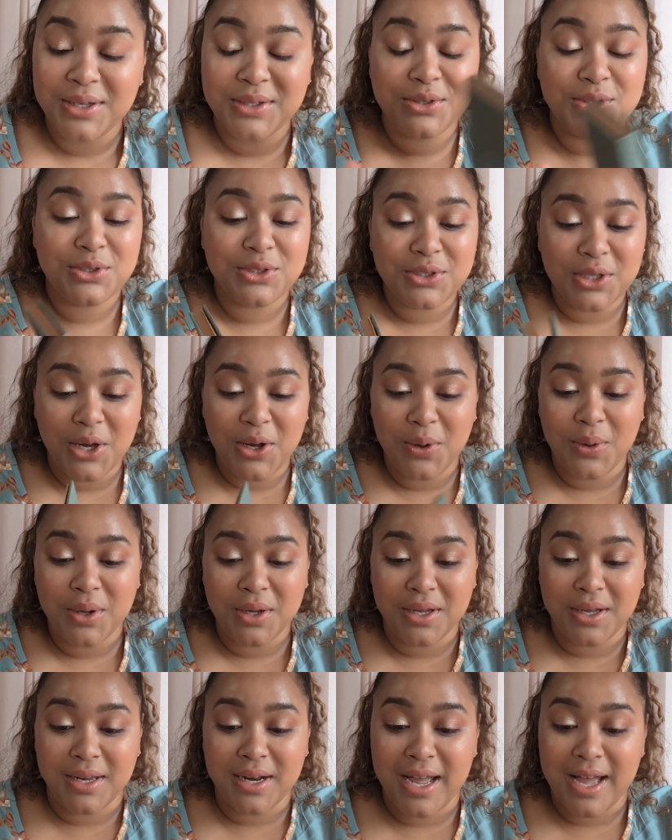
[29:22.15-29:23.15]
so
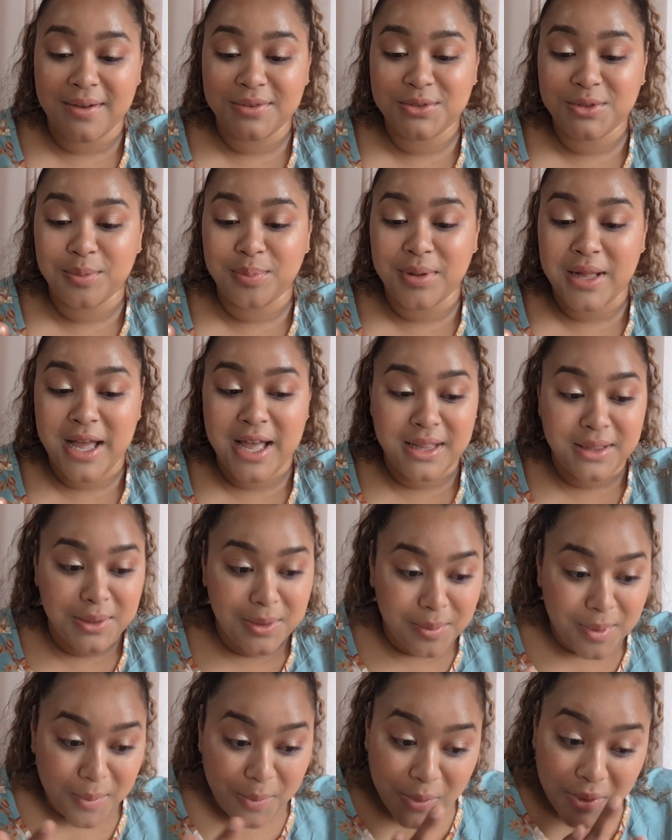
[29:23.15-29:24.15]
good. I have to apply a
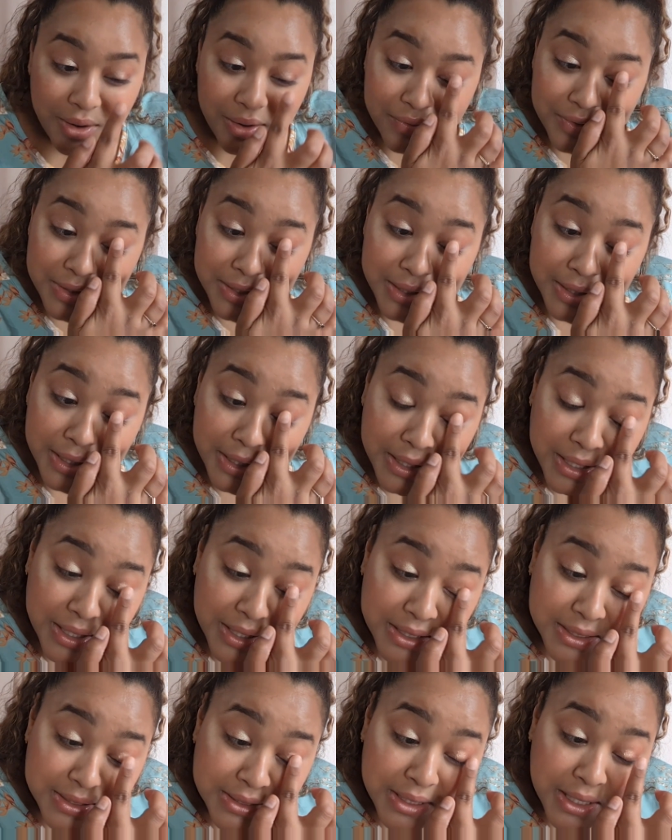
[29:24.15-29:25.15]
little bit more of Lily
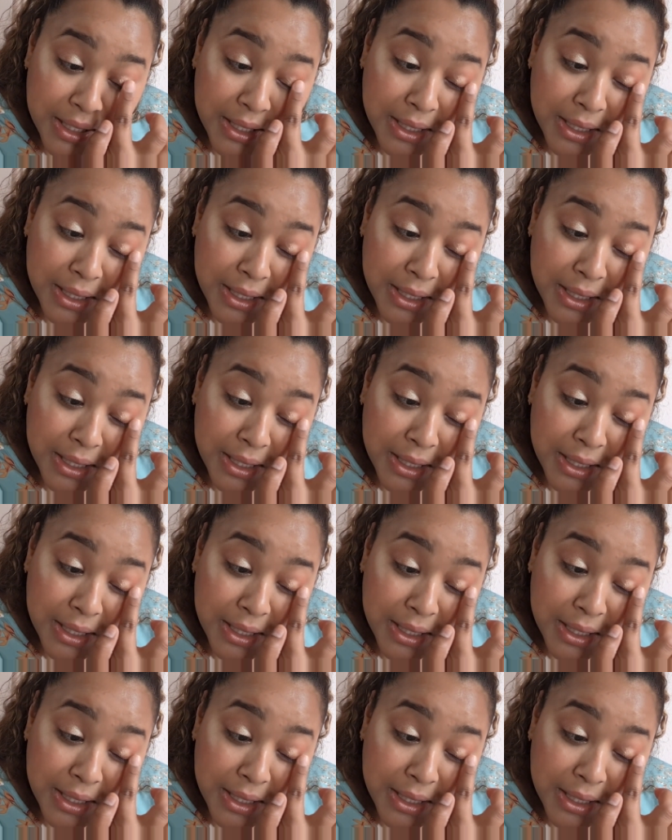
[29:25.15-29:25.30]
because